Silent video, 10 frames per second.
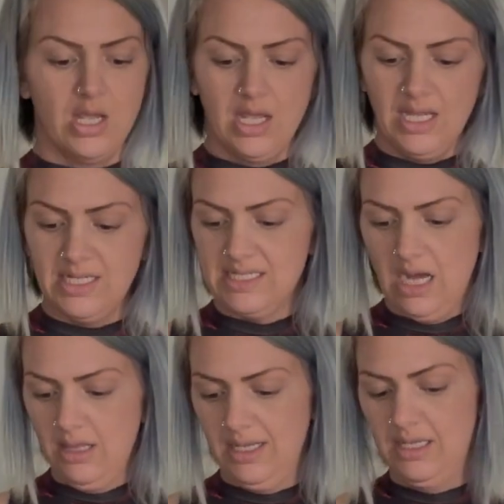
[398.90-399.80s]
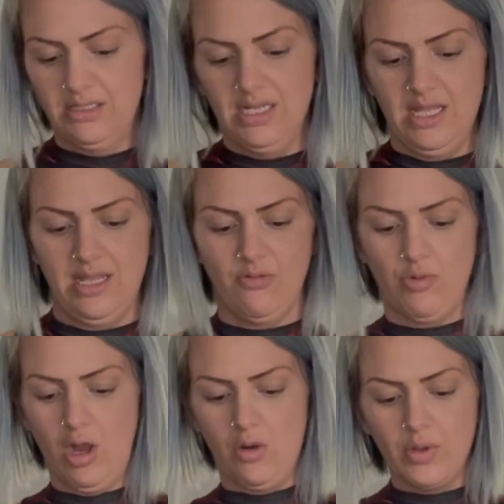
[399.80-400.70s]
And it's not like there's anything
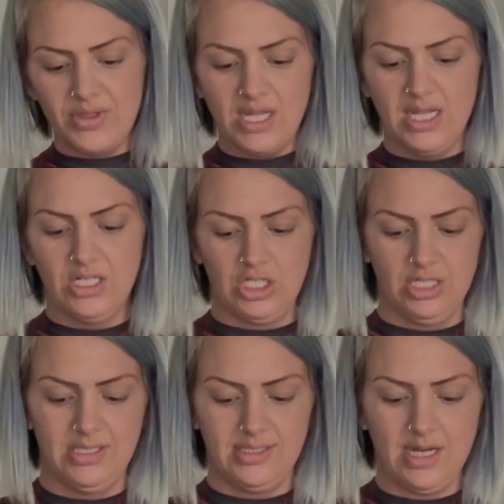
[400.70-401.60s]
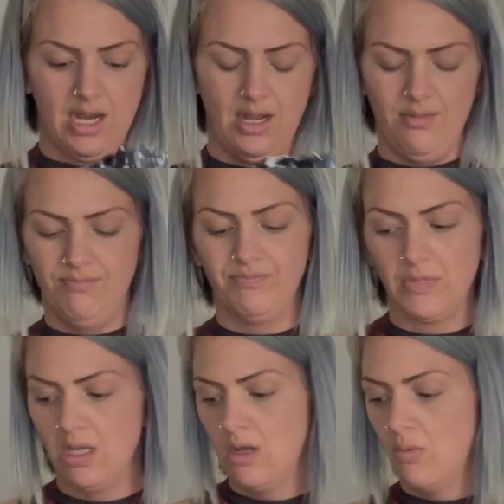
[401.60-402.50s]
wrong with it. It's just um,
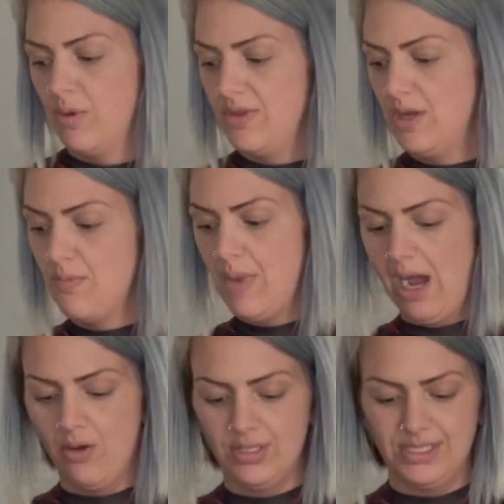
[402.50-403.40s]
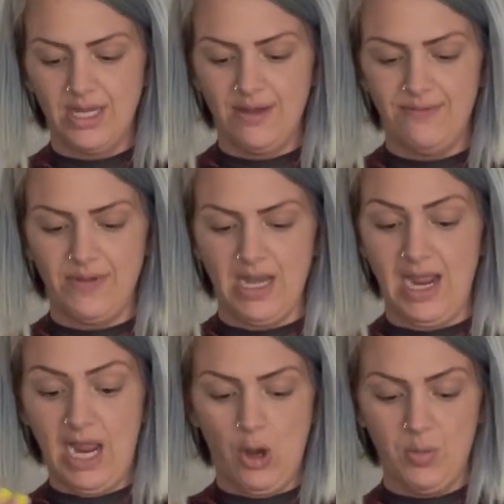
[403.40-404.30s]
with the amount of stuff and
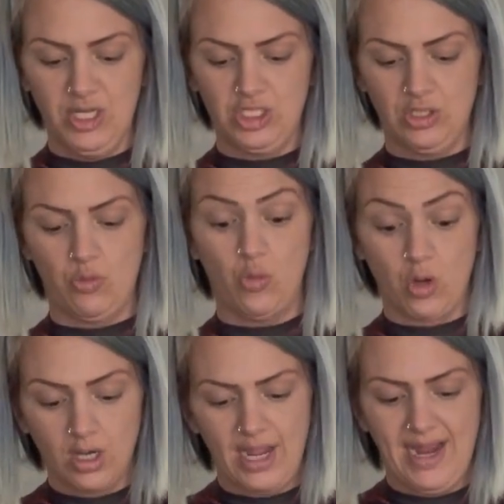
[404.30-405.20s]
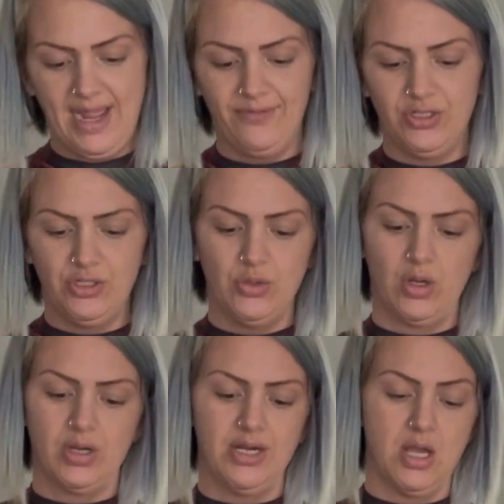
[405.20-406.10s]
how much work I have to do
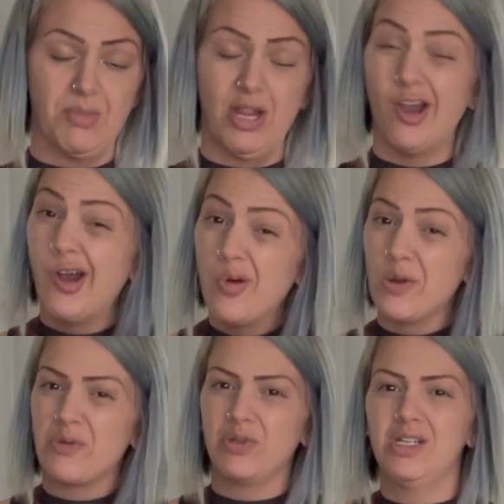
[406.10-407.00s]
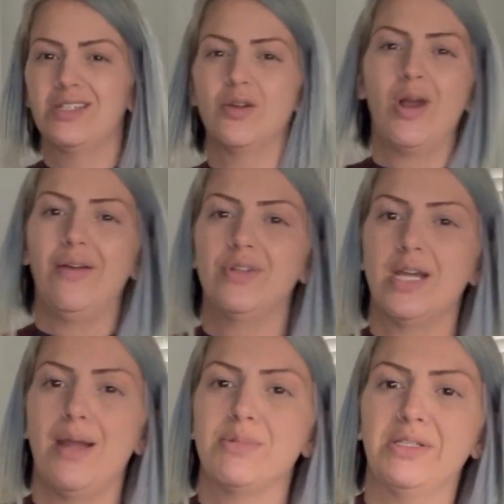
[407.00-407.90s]
already on my own, I really just don't have the
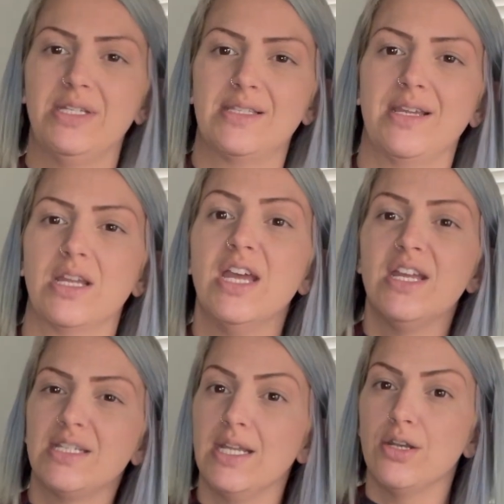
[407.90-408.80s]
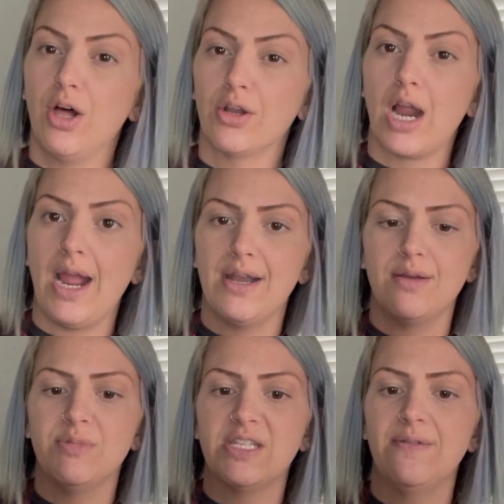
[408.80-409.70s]
time to list like $10
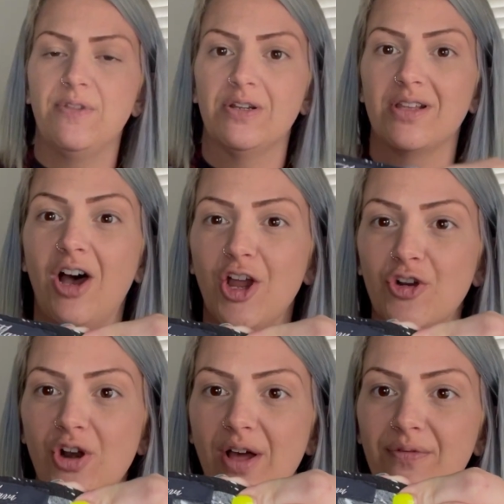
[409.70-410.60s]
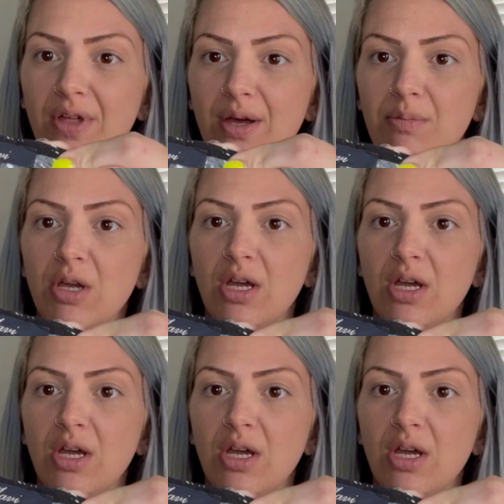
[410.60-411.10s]
items if there's a hundred of them.